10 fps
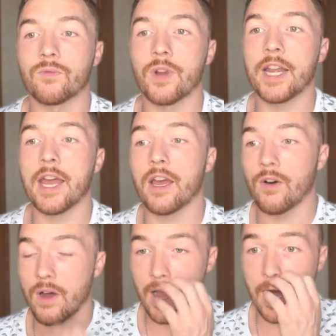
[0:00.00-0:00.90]
right
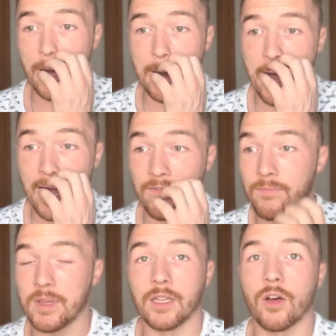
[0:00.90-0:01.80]
now, I've
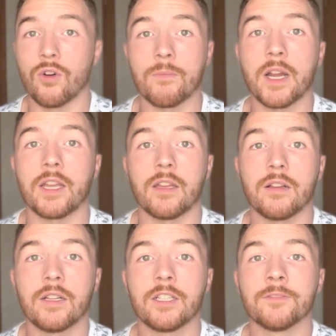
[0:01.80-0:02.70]
been low on money,
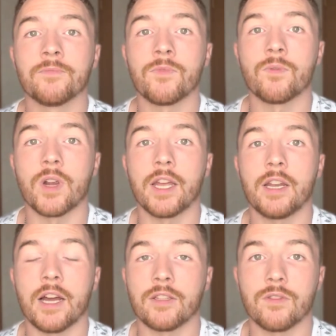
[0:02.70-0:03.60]
right?
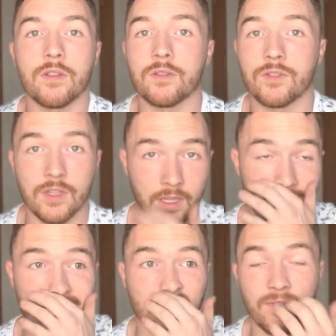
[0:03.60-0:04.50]
A lot
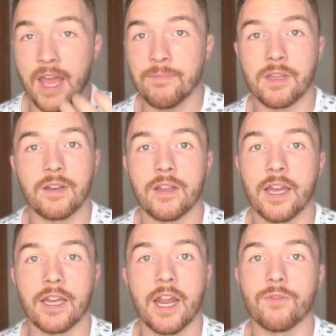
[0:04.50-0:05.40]
of stuff happened
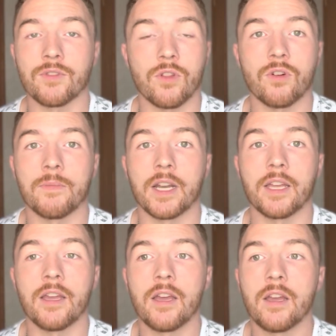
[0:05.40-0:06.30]
and I was low on money.
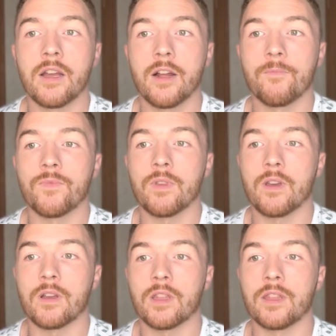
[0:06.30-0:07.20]

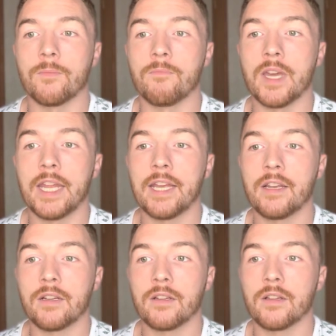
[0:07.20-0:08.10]
The minute
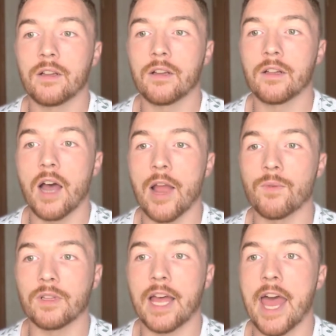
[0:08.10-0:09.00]
I
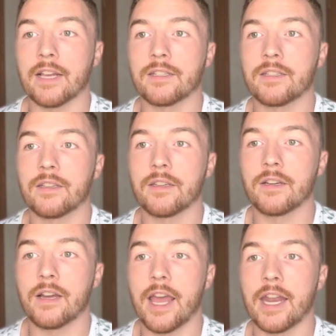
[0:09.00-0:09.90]
relaxed
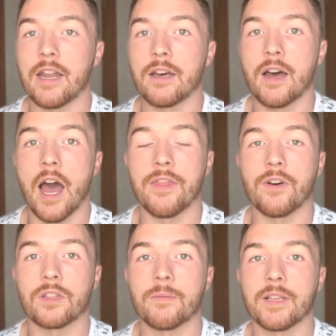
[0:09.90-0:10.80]
and I
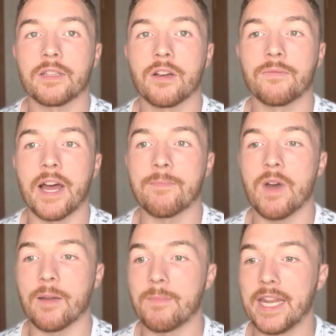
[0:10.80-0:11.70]
thought to myself,
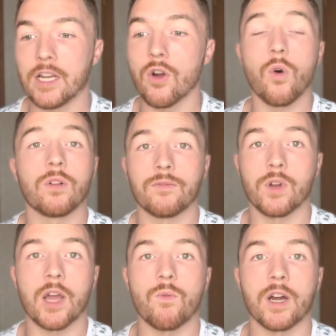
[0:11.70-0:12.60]
I made a goal of what
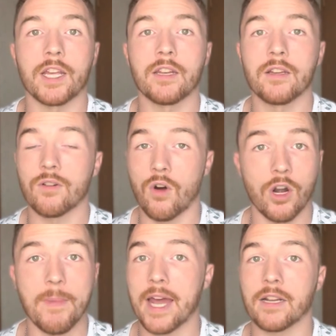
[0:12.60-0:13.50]
I wanted,
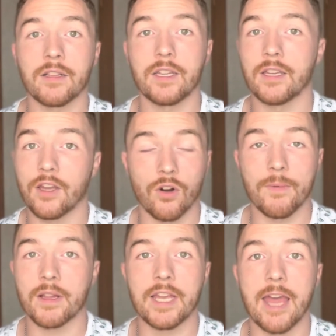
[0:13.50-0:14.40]
automatically, it
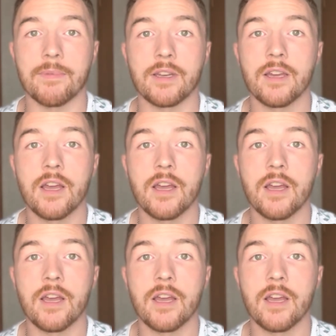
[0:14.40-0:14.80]
automatically happened.